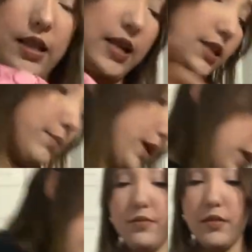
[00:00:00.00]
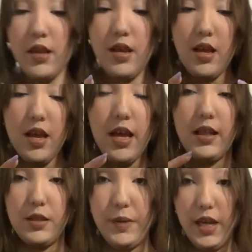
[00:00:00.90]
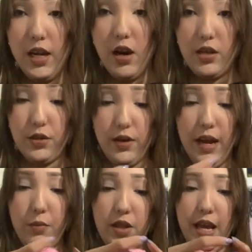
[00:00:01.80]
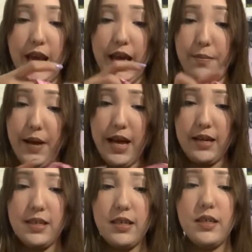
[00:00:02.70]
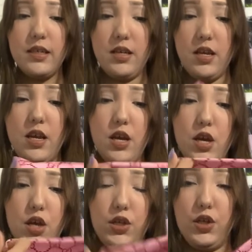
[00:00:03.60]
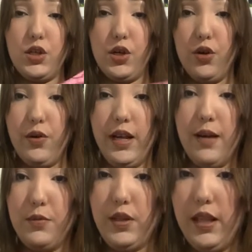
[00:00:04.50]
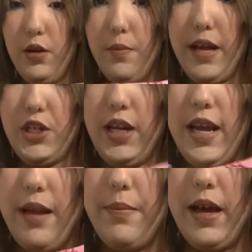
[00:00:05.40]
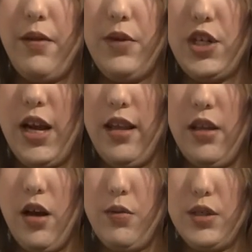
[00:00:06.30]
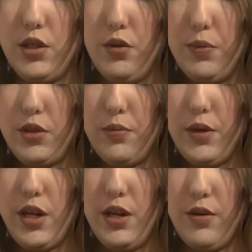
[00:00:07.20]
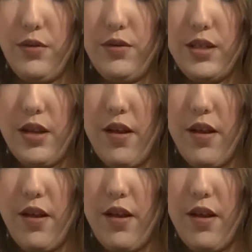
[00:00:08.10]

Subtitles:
that's the bottom. This bikini also came with a headband. So it comes with a little matching headband, which I thought was super, super cute